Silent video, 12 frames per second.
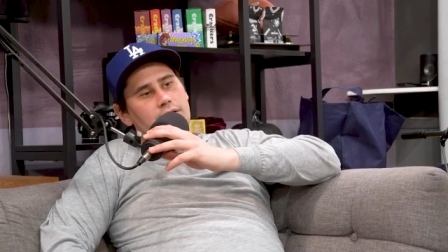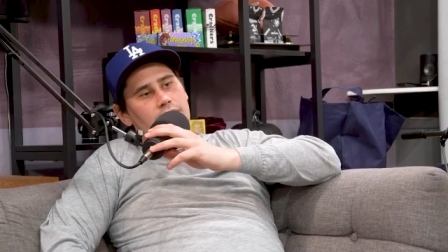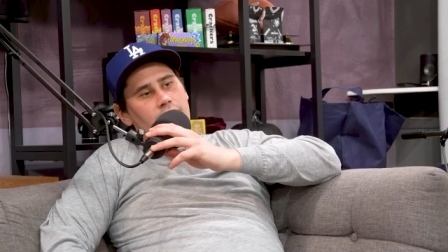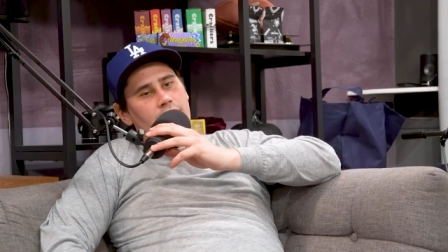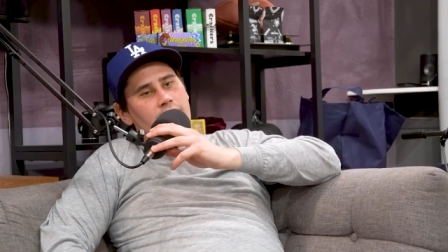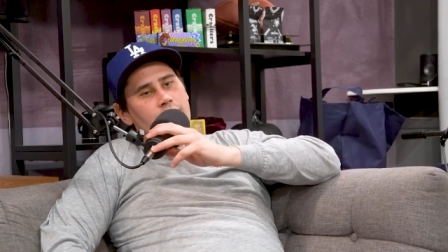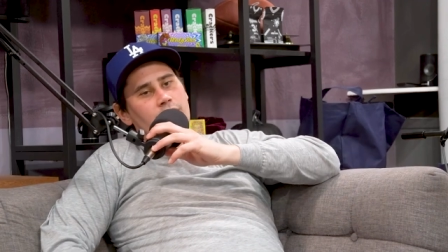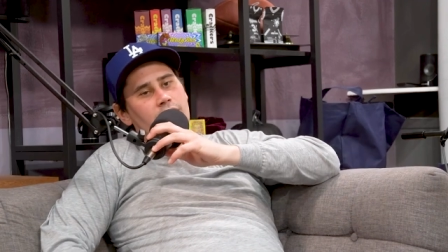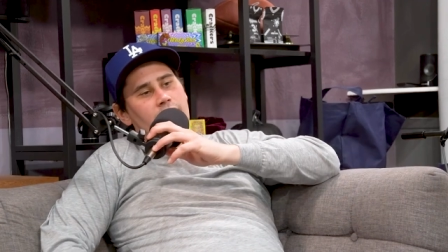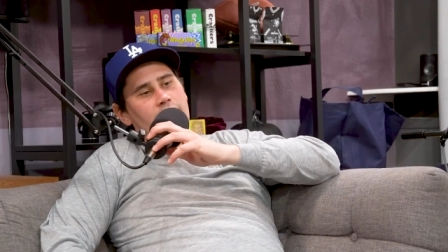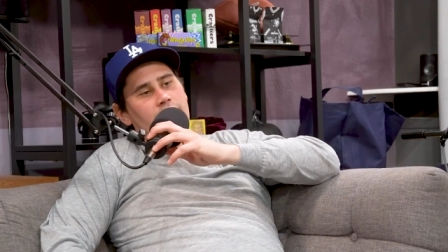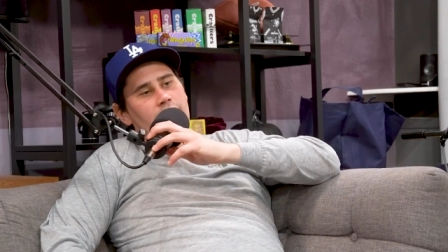All right.
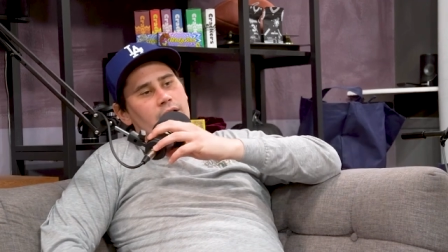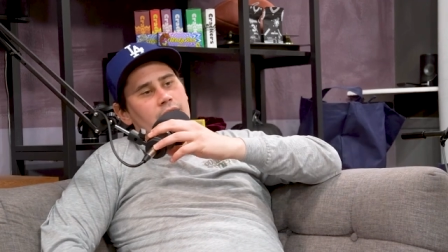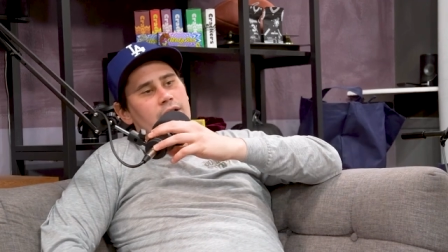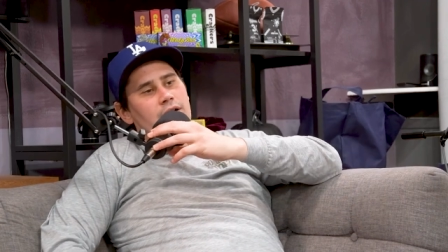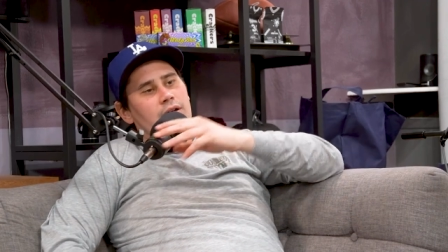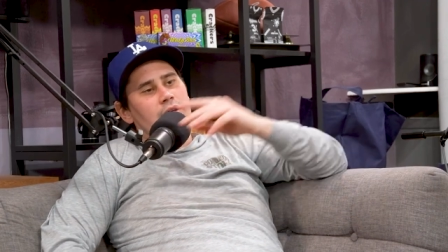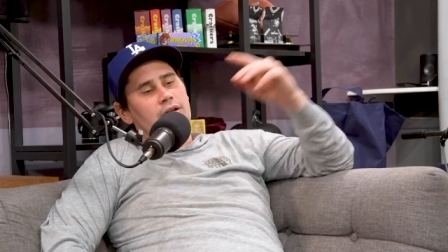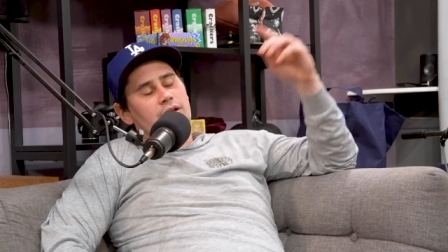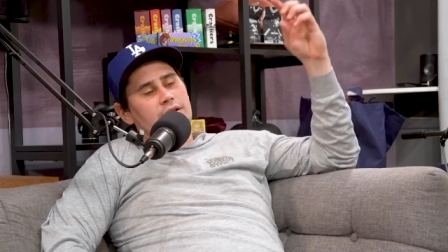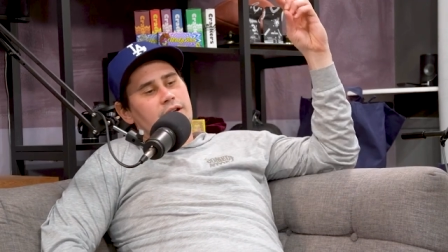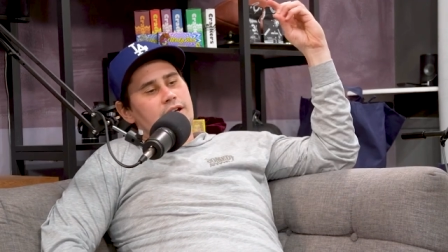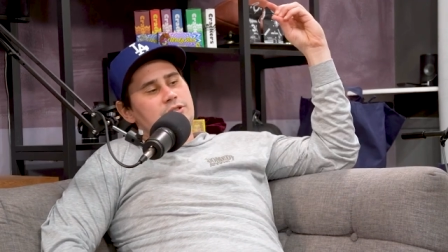Well, uh,
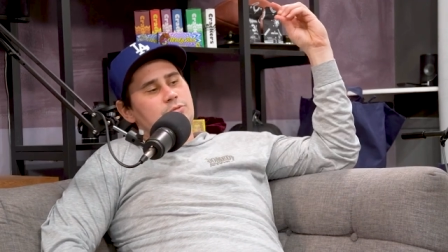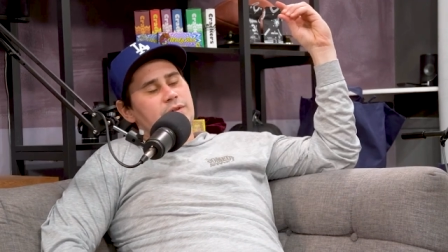guys,